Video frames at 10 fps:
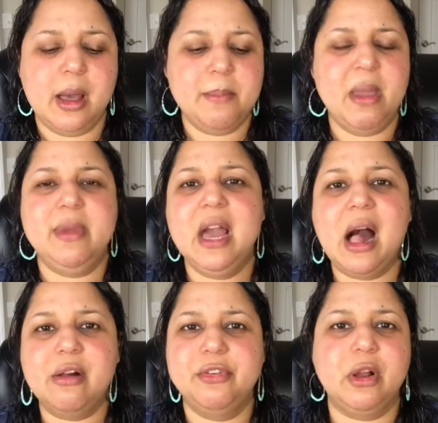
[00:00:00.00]
maybe
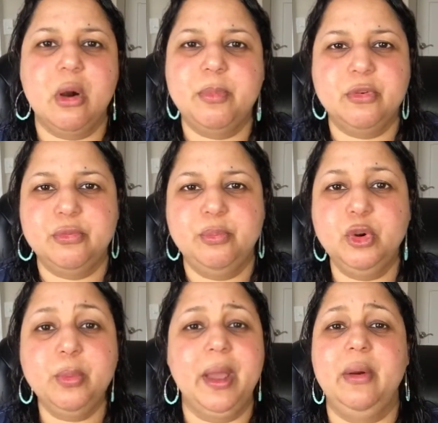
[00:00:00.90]
half a cup of
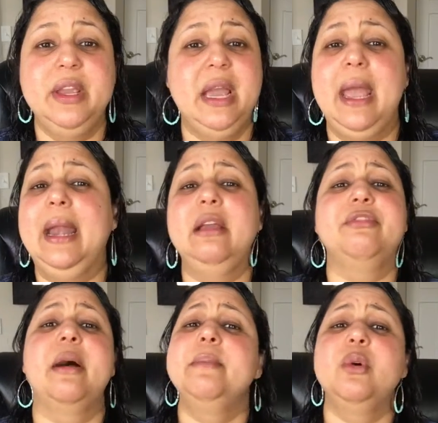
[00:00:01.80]
blueberry, and
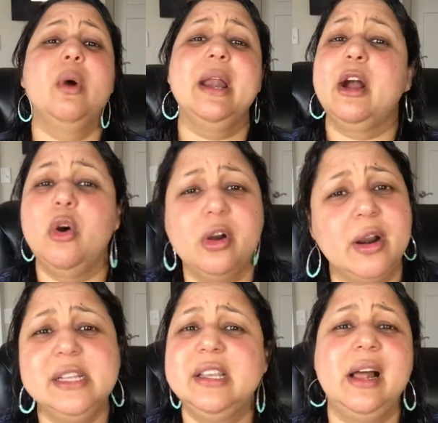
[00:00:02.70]
if I'm gonna go
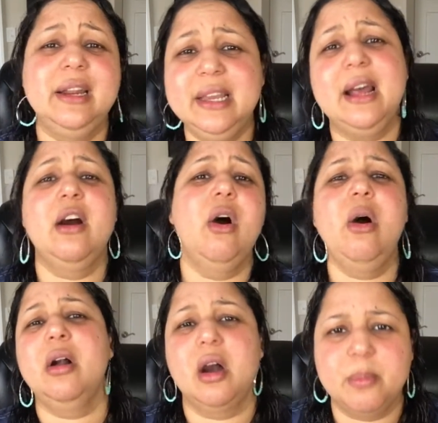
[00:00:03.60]
crazy, I'll eat a
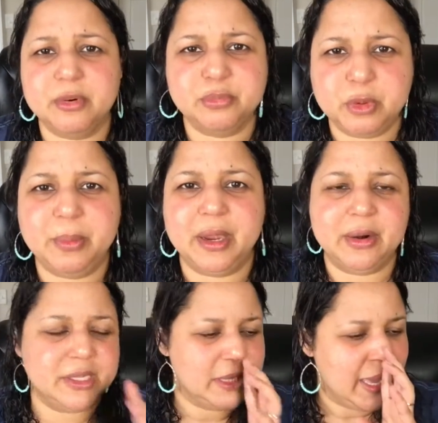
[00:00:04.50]
whole cup of
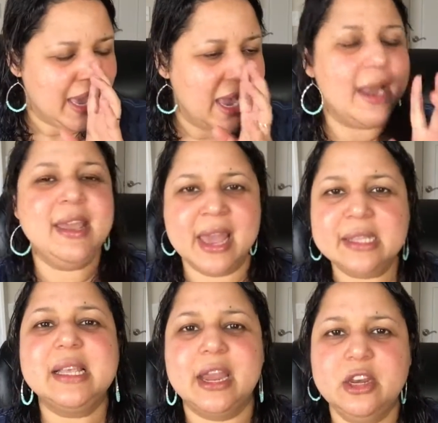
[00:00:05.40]
blueberries. And
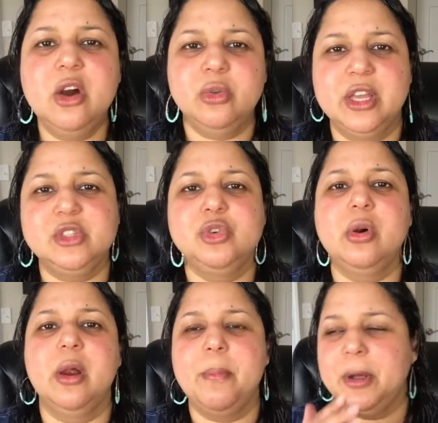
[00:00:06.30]
yes, I know that's
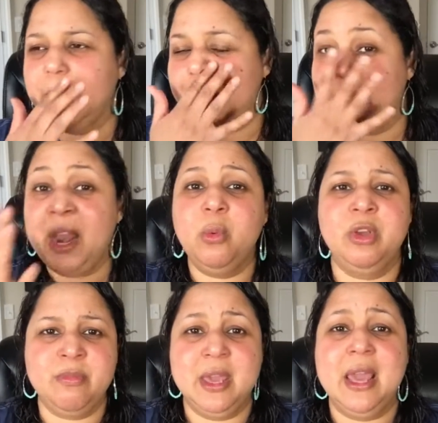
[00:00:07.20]
sugar, but bear
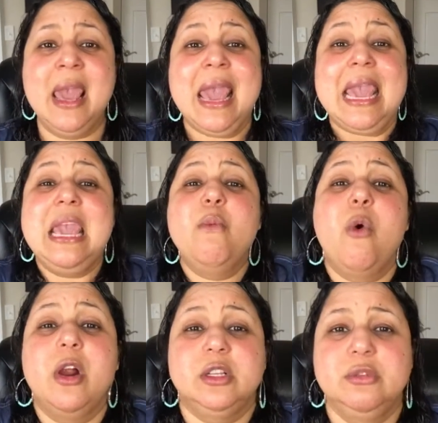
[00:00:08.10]
with me. It
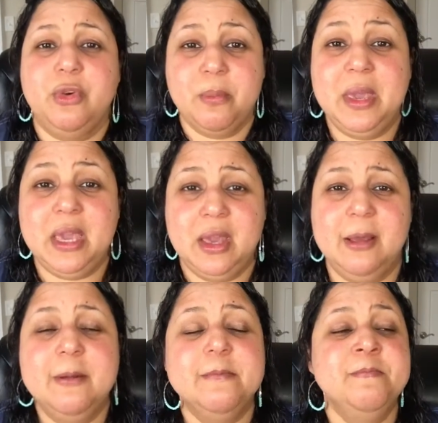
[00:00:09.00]
works for
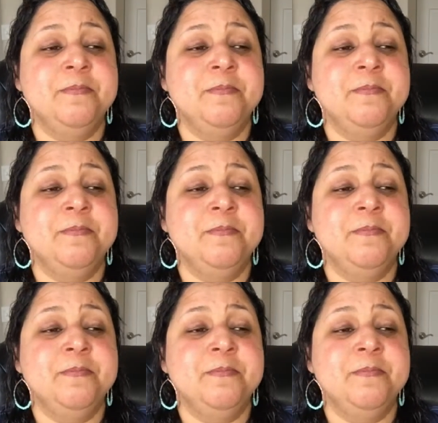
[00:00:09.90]
me.